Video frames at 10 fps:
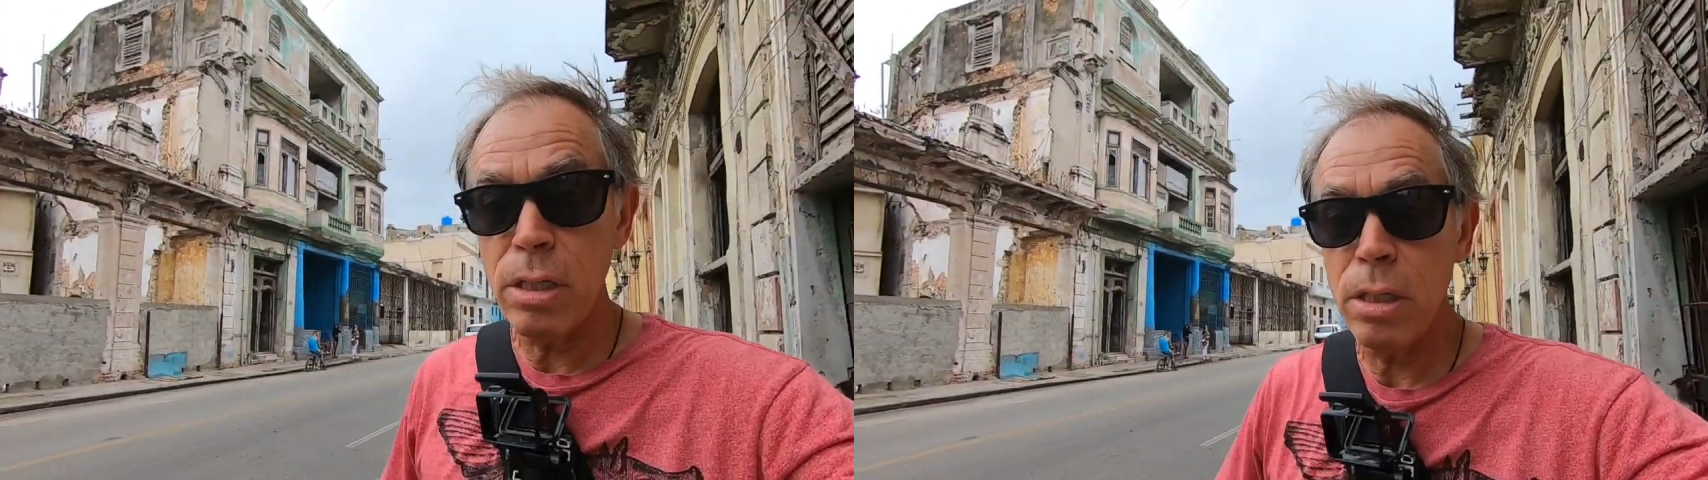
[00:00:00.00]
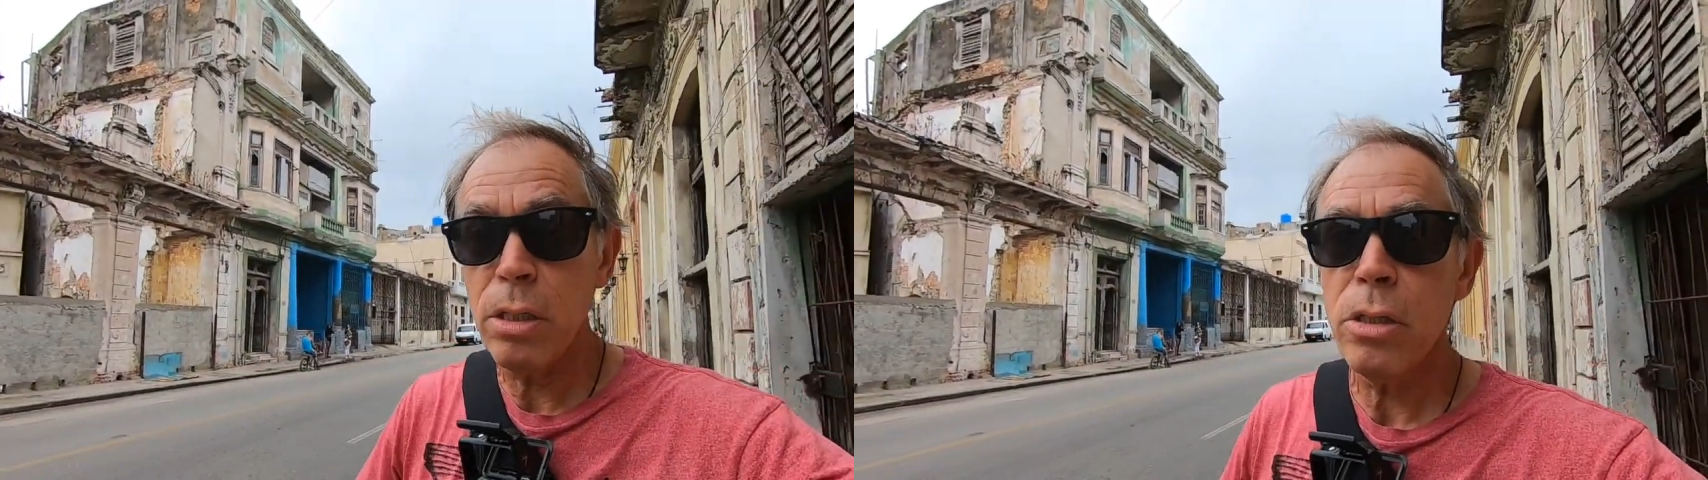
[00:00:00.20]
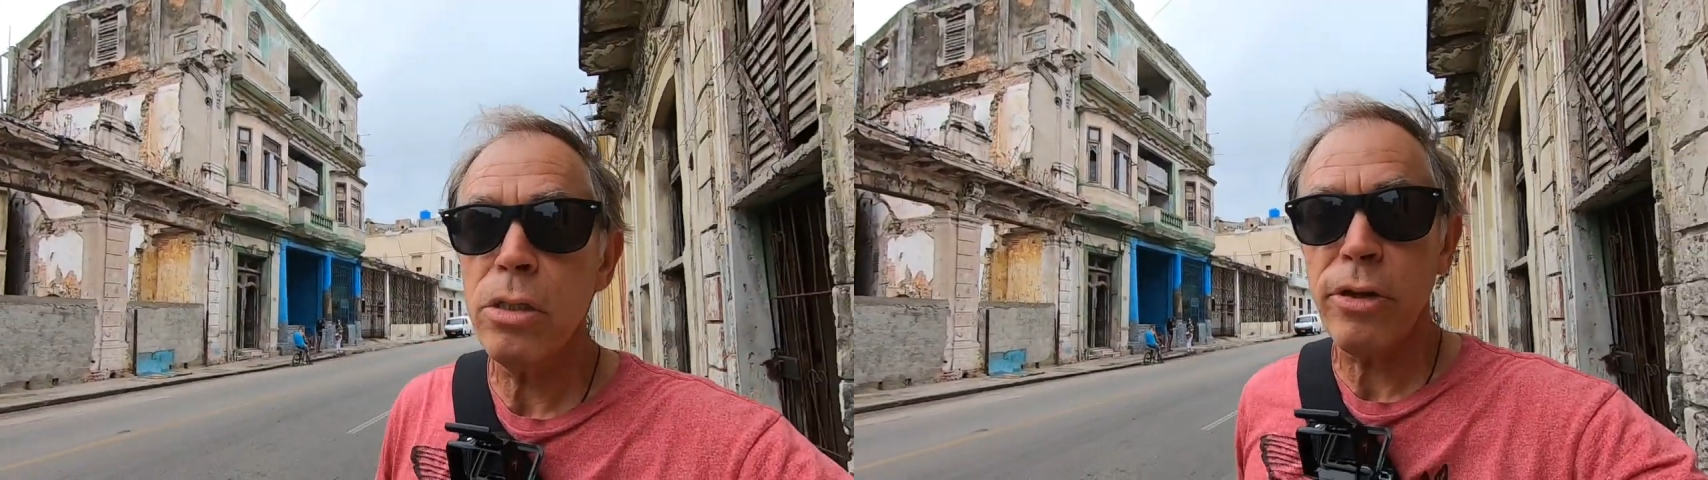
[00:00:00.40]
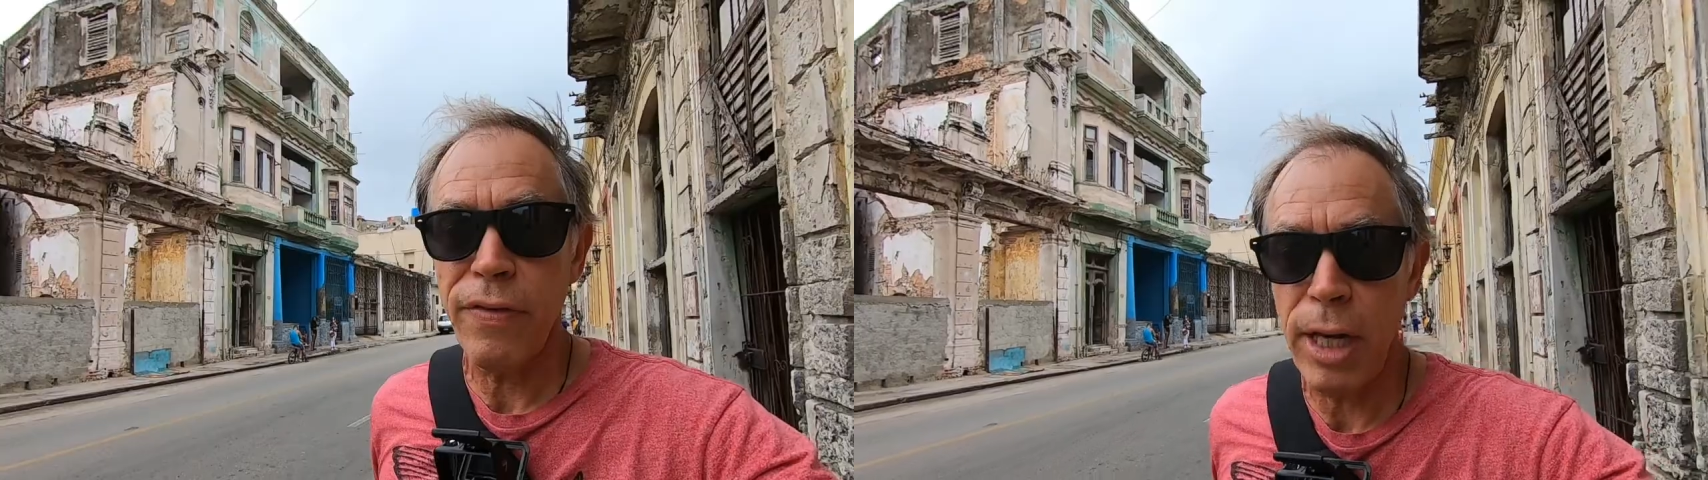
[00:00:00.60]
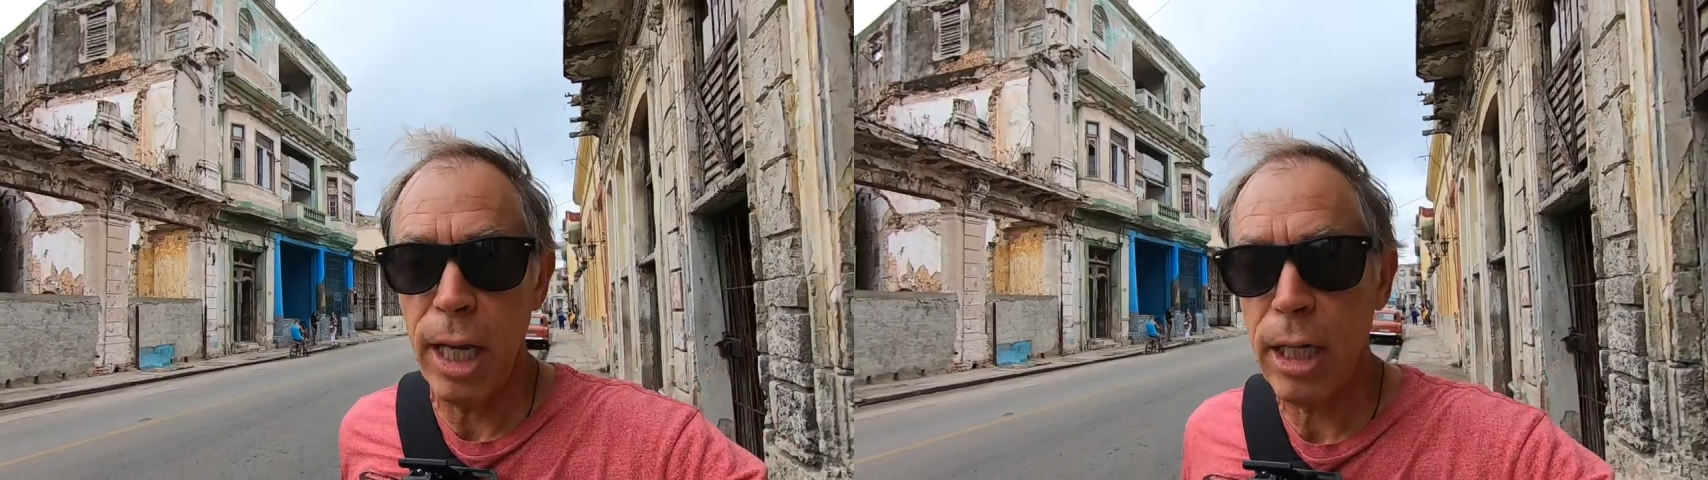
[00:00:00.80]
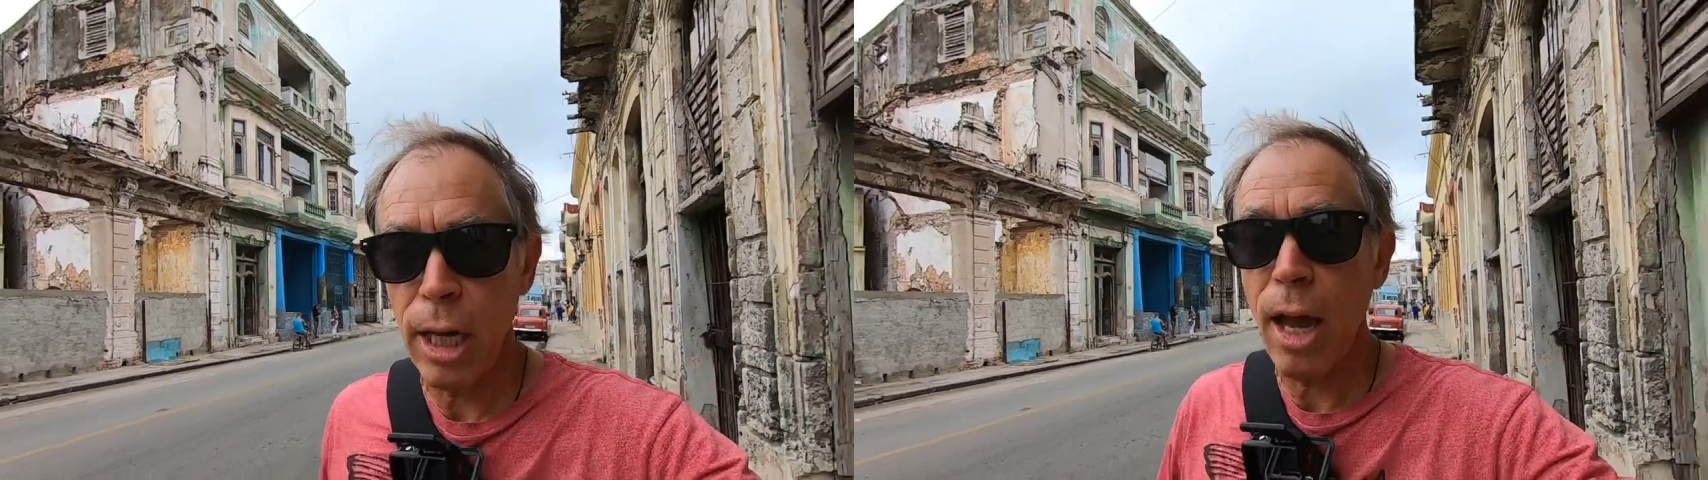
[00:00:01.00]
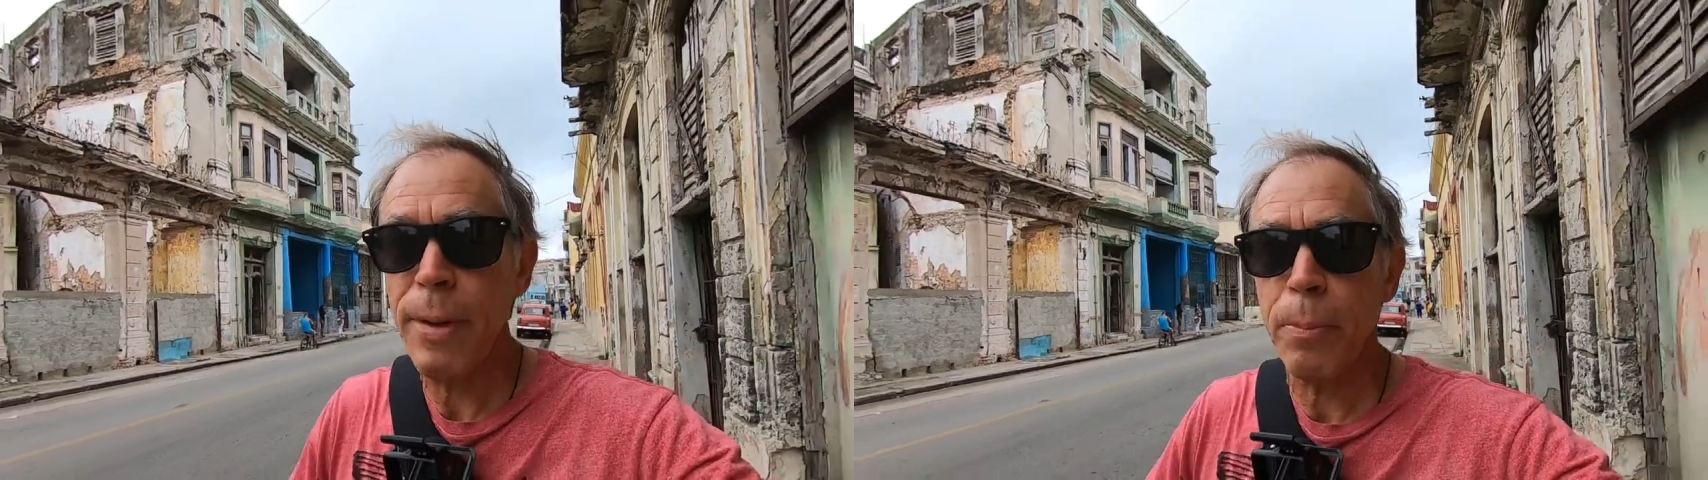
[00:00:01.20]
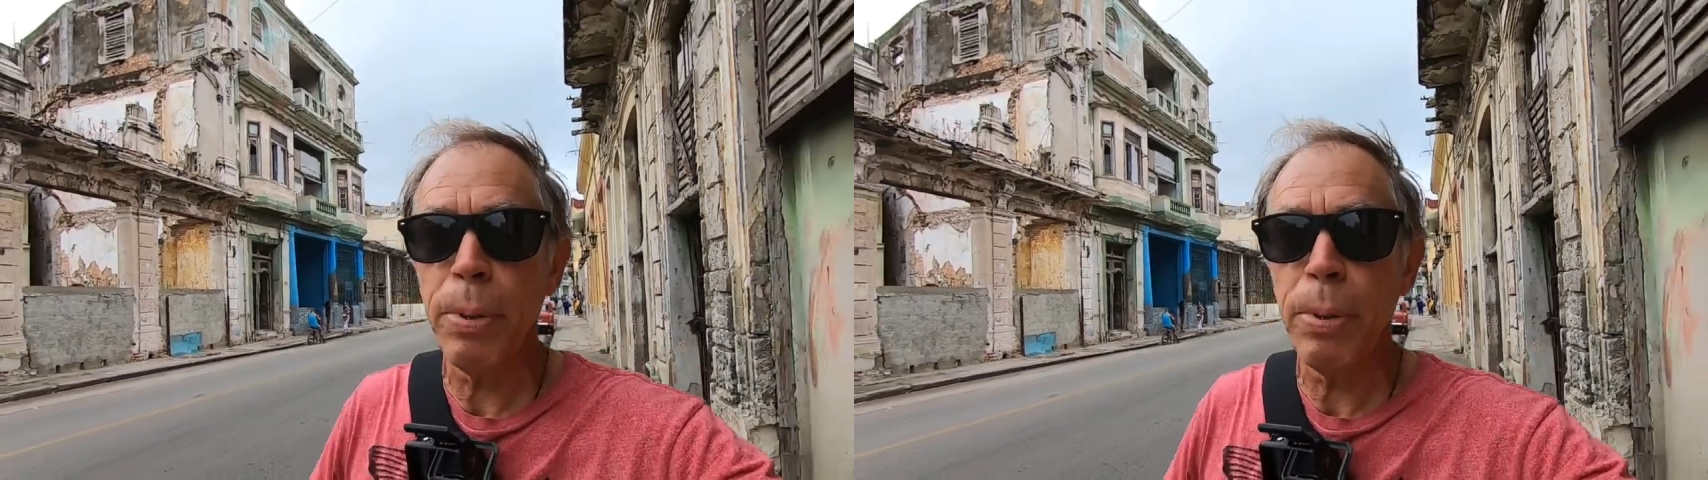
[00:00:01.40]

years of an economic